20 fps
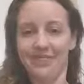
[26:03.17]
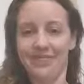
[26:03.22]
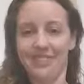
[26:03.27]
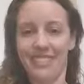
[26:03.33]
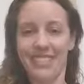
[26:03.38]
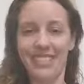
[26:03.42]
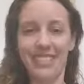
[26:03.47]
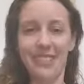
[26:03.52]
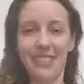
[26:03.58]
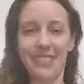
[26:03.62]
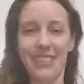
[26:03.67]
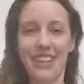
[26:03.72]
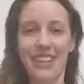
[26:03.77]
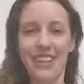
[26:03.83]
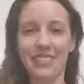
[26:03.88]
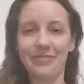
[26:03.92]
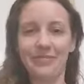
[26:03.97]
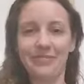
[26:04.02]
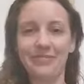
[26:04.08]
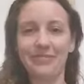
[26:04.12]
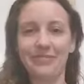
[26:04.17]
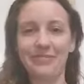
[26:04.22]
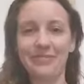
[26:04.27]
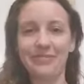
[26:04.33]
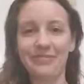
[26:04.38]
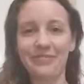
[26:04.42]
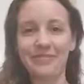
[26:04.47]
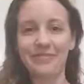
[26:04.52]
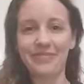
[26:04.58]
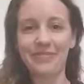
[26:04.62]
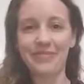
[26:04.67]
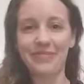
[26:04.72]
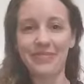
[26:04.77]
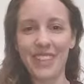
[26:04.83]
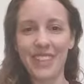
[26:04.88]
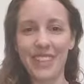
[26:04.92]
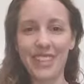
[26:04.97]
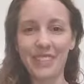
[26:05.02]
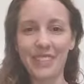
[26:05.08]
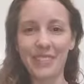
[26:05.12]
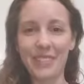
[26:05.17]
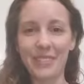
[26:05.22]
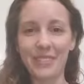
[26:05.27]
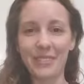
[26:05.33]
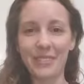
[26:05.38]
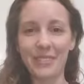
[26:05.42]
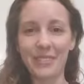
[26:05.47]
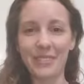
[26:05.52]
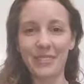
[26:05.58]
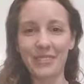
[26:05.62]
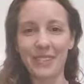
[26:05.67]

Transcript: it's okay. Thank you, everyone,